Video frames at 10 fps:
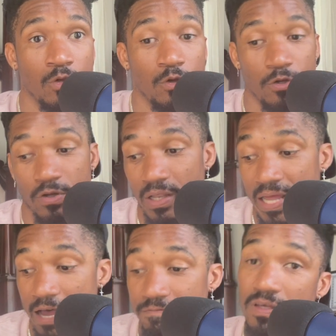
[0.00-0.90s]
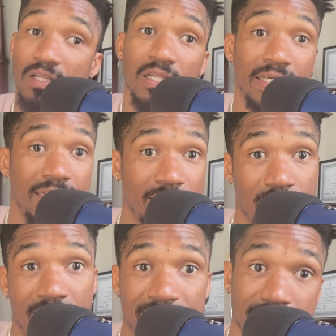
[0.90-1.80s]
You're left to clean this
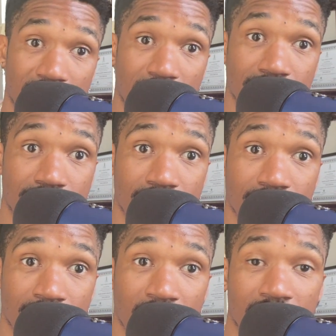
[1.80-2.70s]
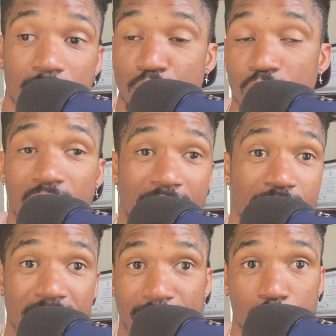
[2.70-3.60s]
mess up, get your life
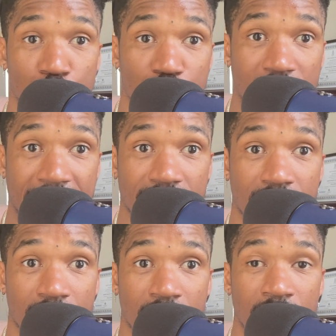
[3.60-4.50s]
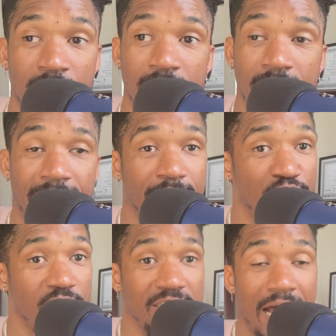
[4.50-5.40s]
back on track, and
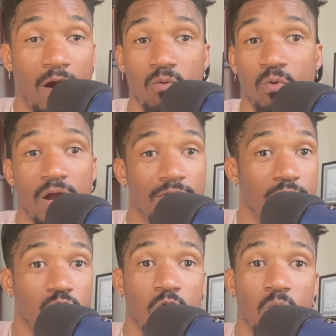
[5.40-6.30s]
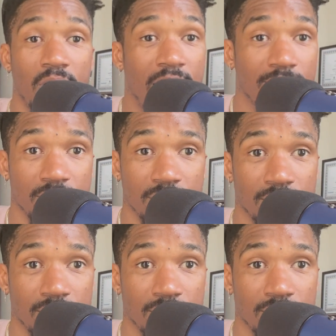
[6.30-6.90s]
she's out wherever doing whatever.